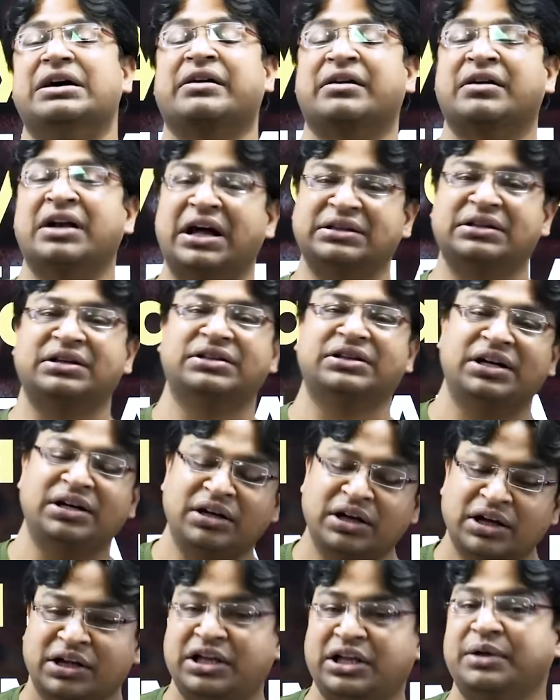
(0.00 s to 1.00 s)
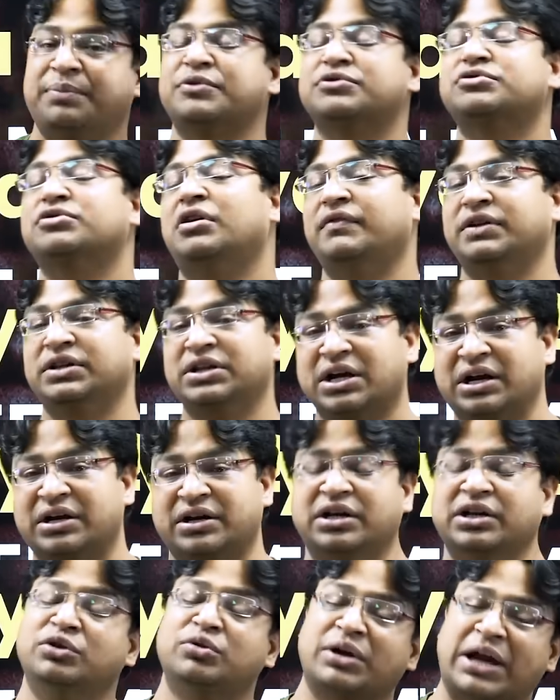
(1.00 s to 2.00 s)
rather than keep on solving the
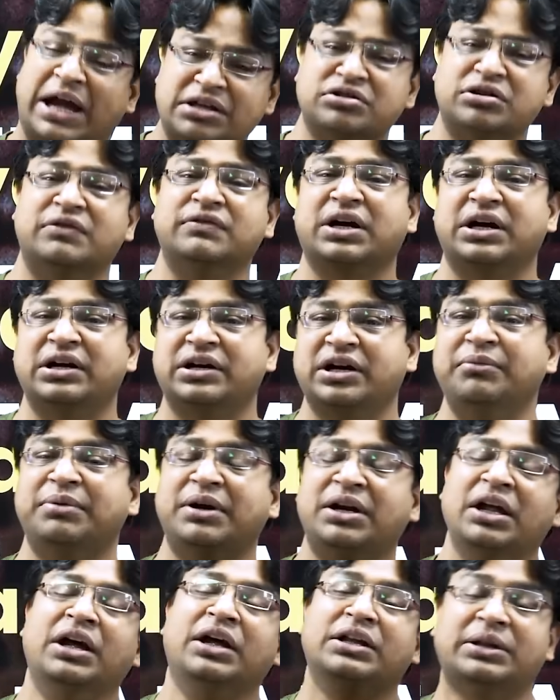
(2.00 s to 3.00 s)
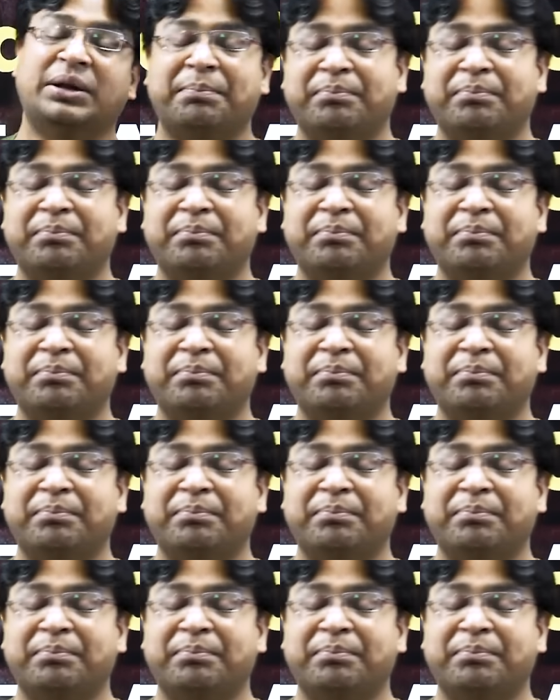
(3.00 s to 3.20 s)
content. You can solve the content, but the